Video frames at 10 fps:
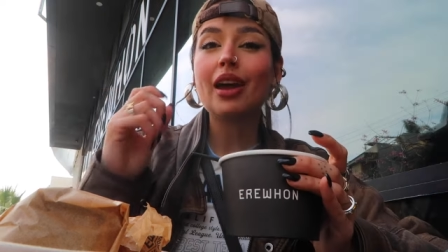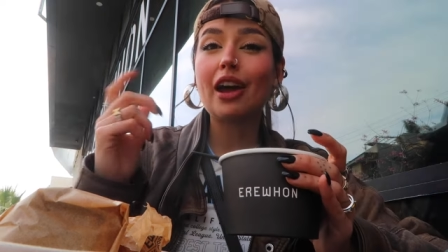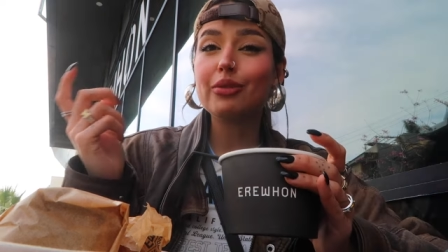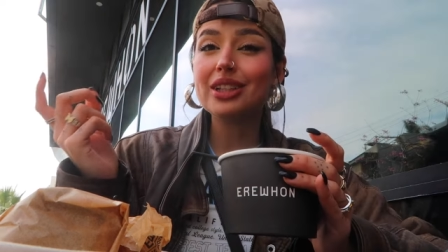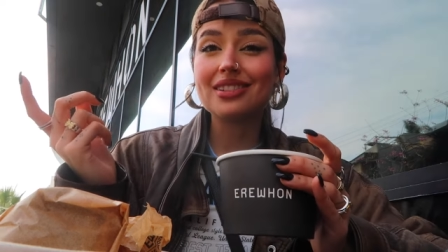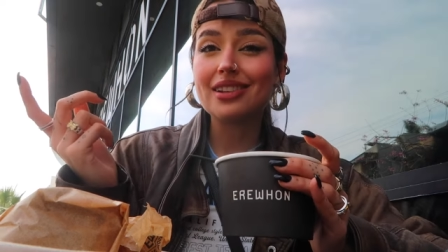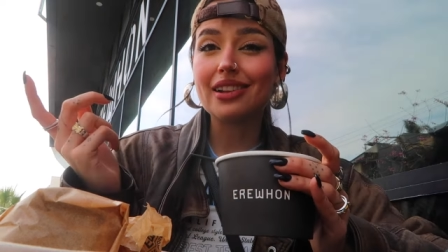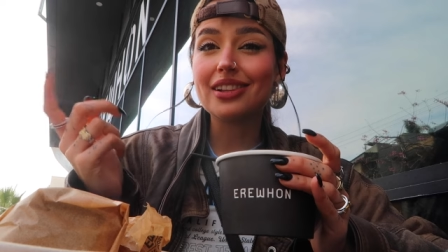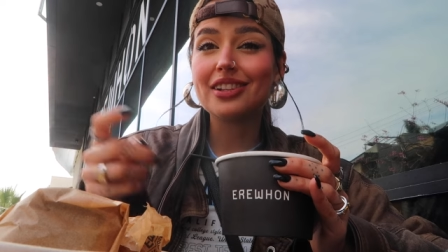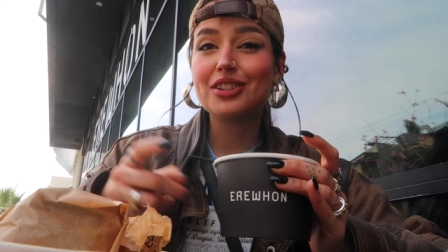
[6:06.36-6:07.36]
I don't eat
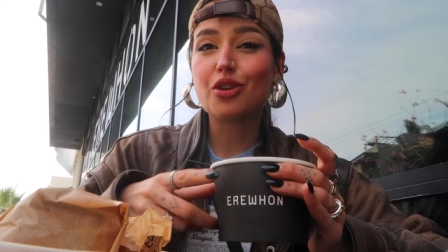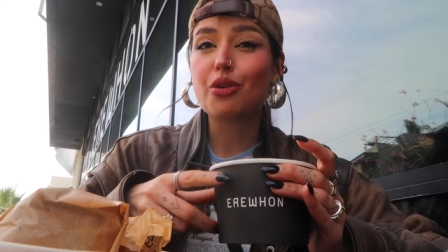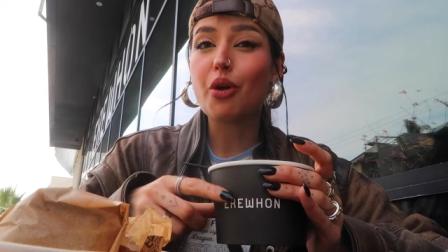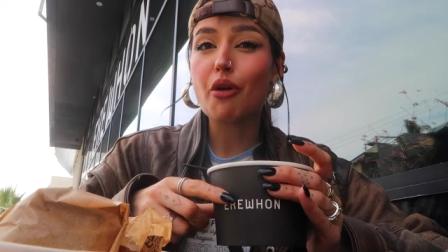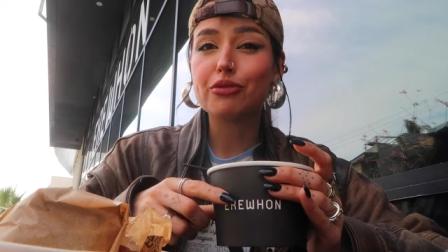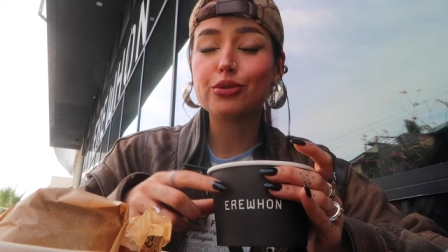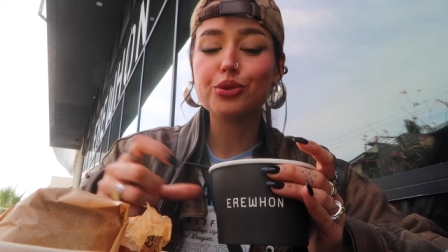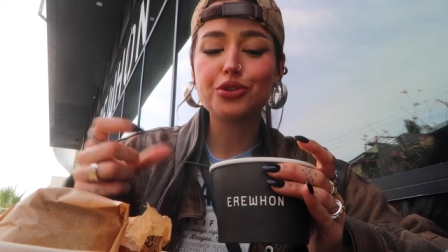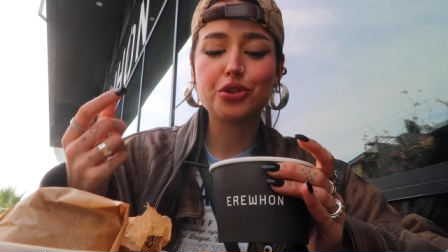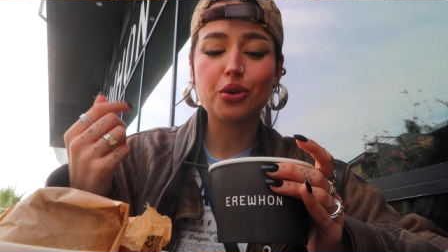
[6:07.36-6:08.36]
salads or raw
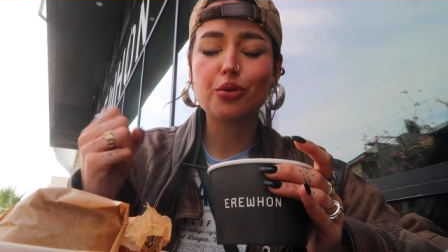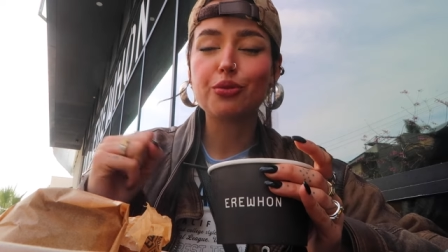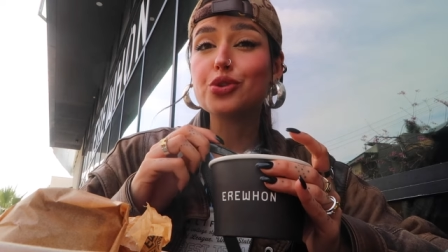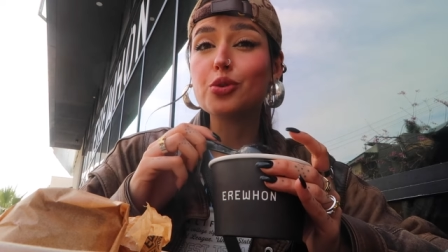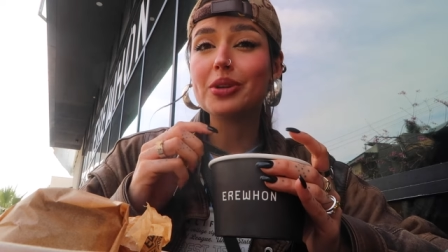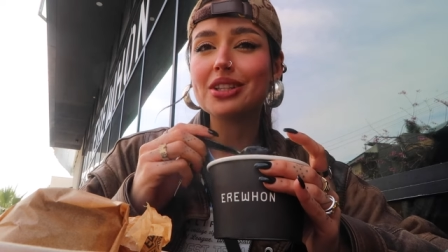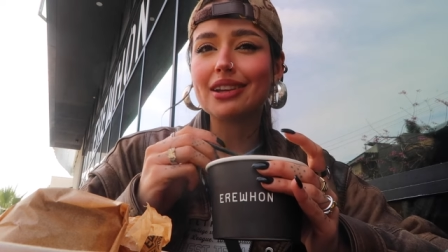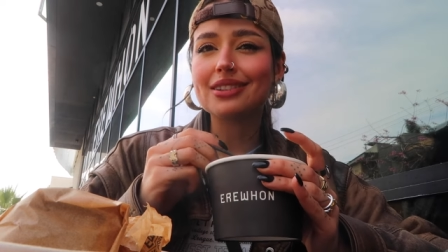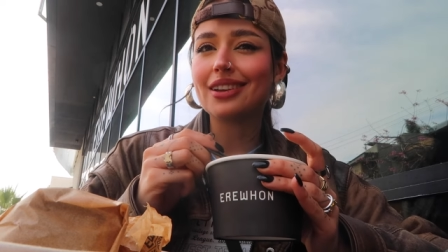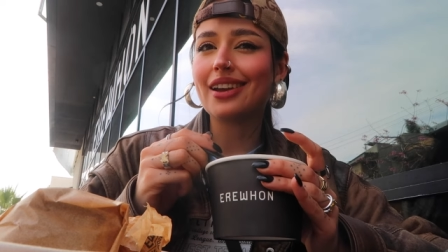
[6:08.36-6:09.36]
food, so soup is
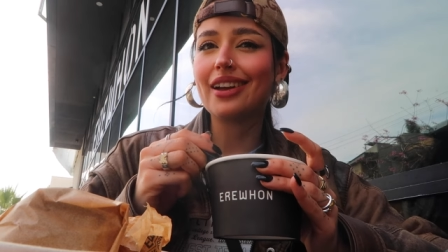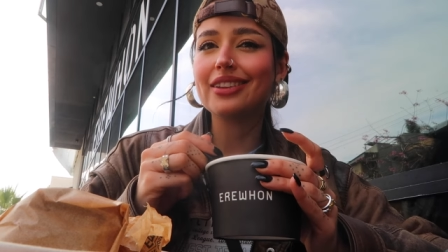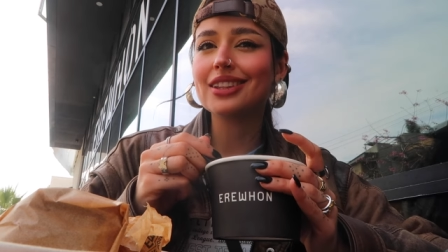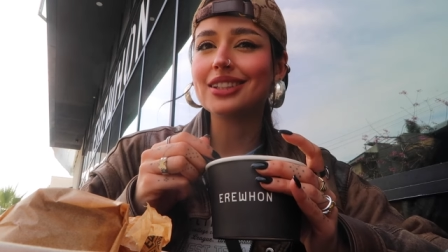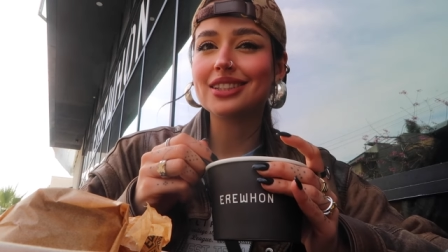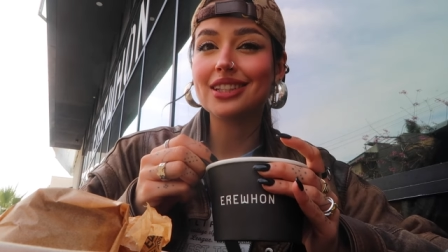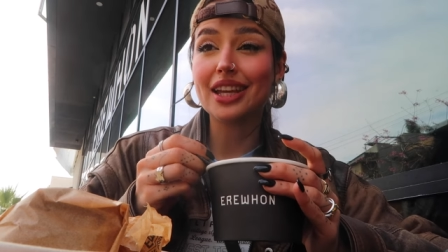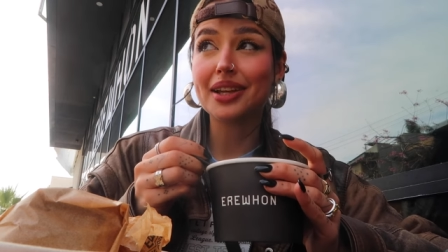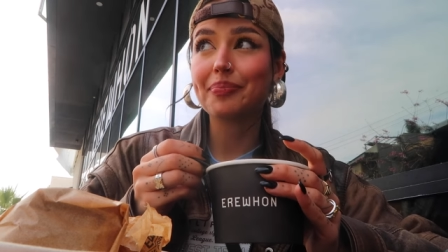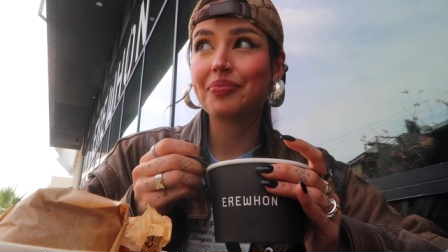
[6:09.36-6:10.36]
like the healthiest
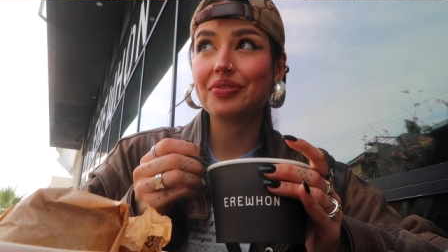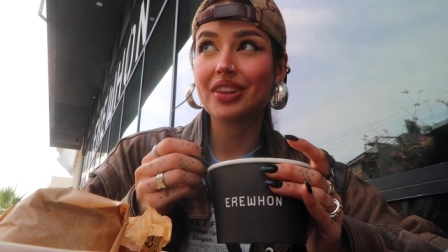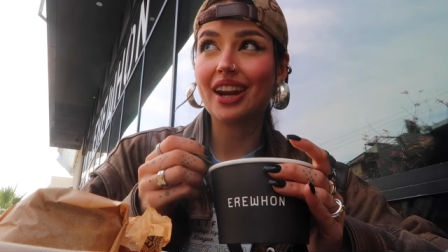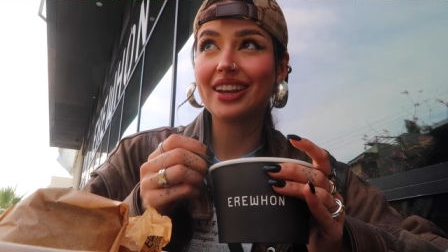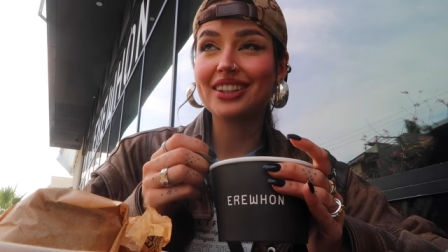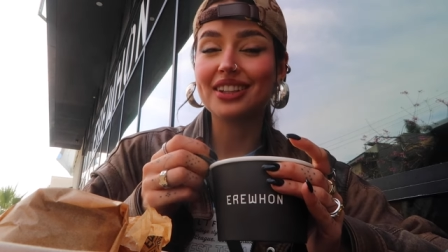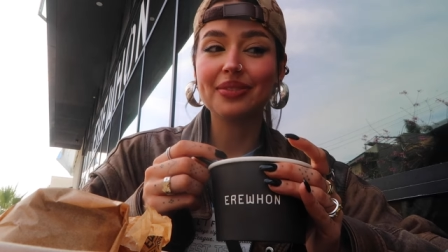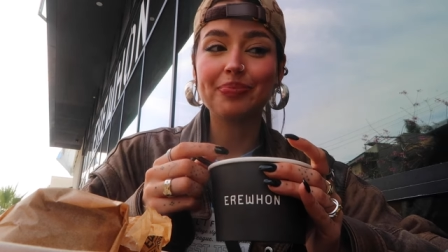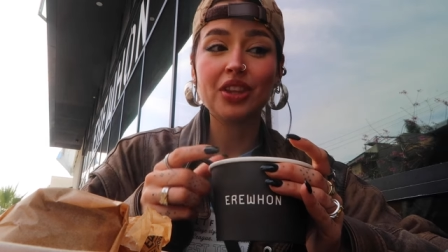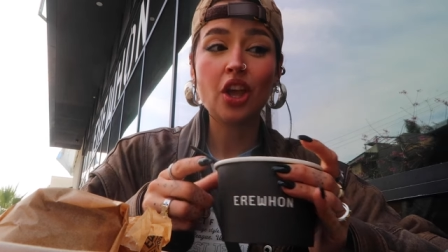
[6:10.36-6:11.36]
thing that I
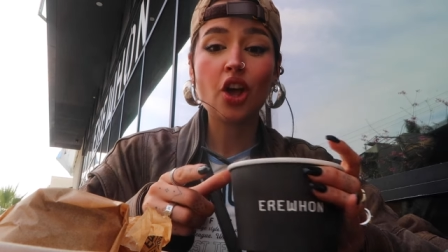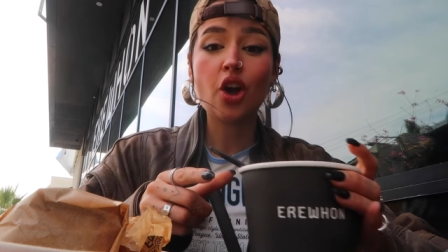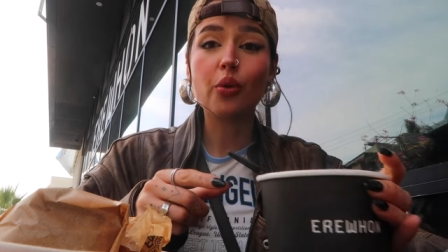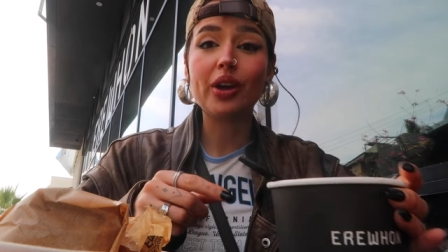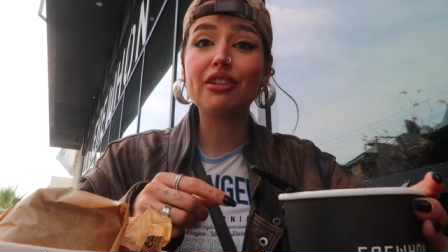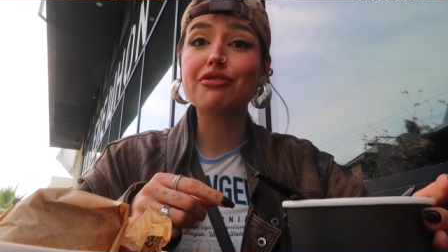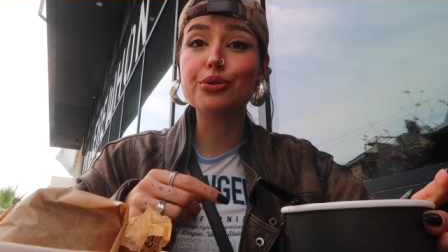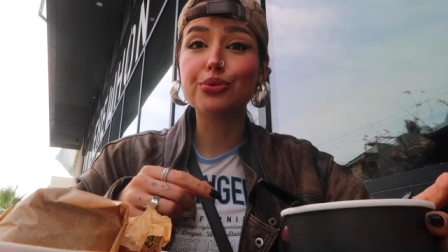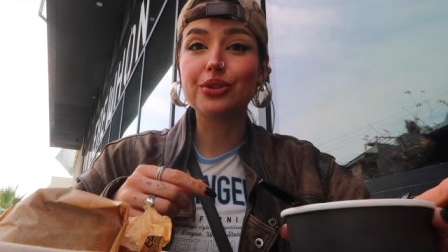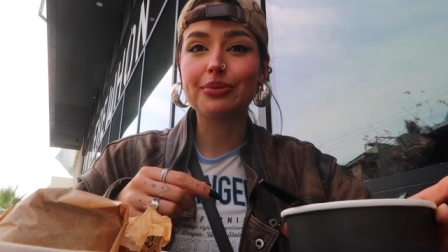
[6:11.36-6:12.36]
eat. Oh, and
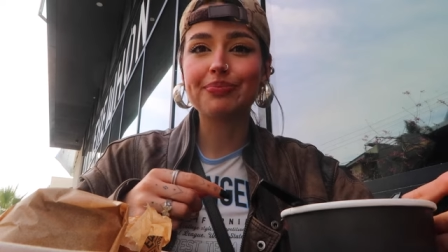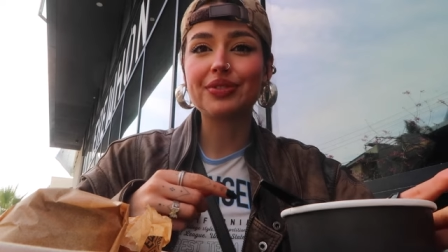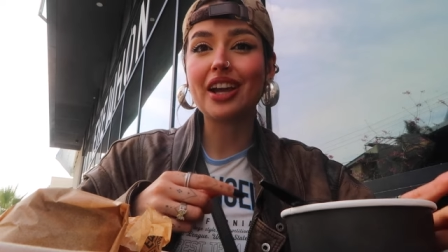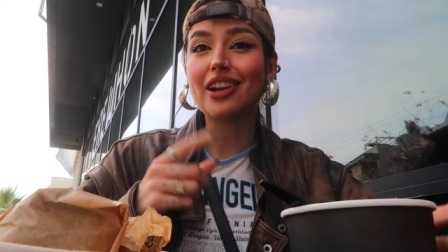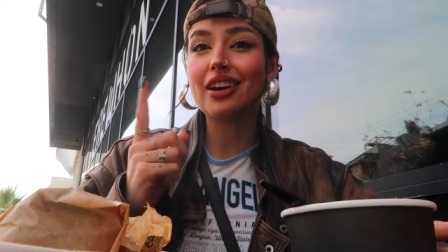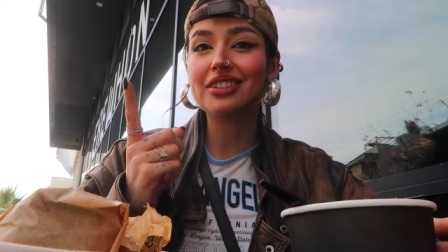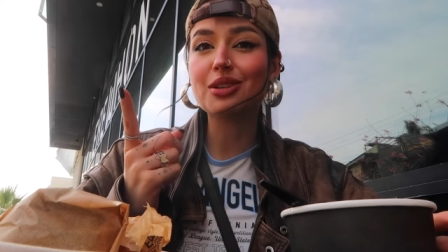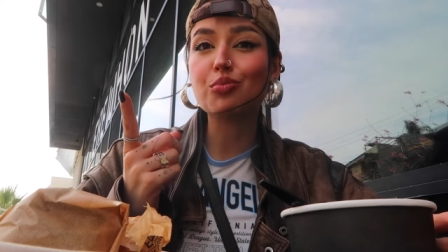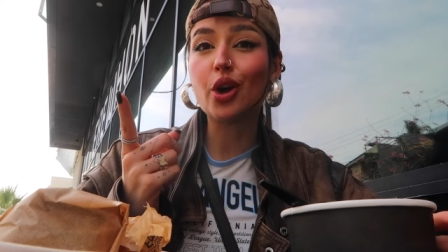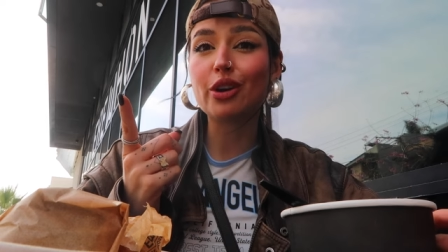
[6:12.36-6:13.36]
fruit. I got
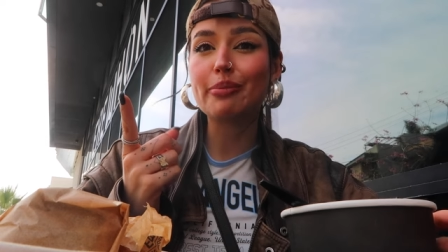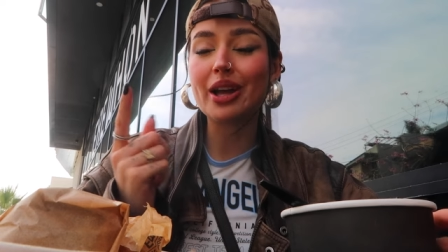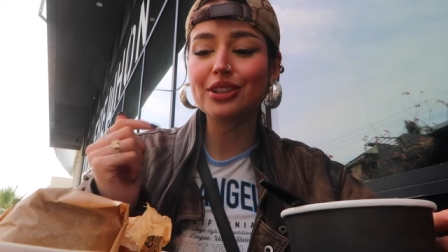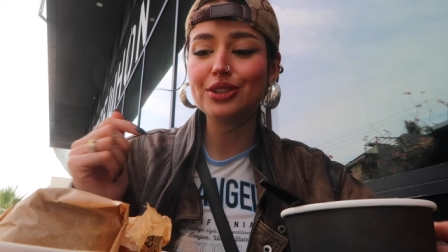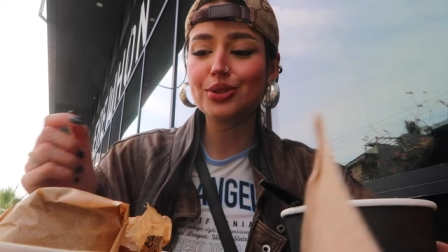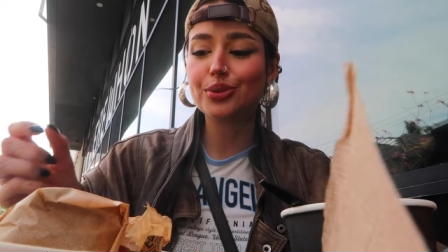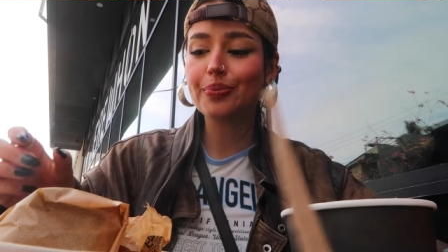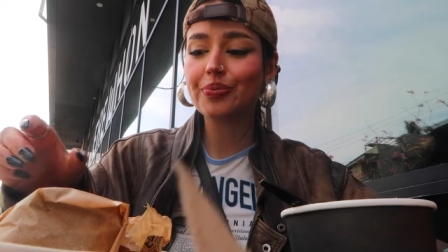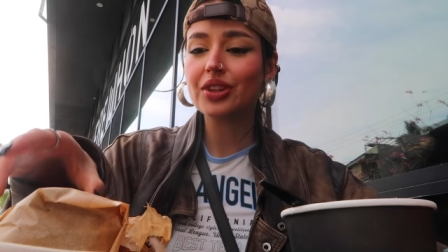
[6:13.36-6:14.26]
some watermelon too.